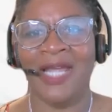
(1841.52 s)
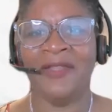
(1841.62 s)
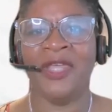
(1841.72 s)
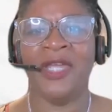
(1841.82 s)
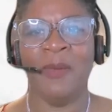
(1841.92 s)

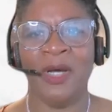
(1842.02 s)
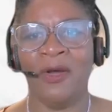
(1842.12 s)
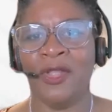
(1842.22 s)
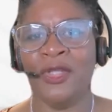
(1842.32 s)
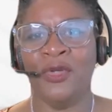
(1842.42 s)
And think about
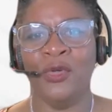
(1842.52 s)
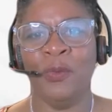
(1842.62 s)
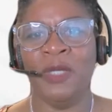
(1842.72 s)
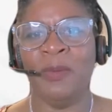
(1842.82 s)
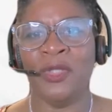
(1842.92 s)
all the new
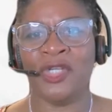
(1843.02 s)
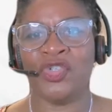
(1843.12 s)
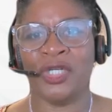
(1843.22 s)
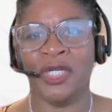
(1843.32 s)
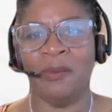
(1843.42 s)
people
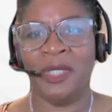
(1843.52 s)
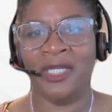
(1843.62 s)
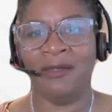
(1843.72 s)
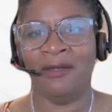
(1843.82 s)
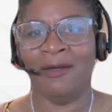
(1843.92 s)
that you're going to
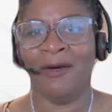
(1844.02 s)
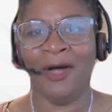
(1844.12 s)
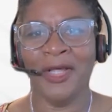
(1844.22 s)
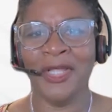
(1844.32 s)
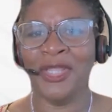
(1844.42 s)
meet,
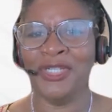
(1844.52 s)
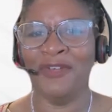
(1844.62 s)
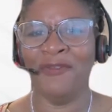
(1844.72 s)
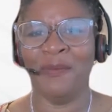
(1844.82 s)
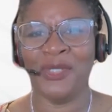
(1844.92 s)
all the different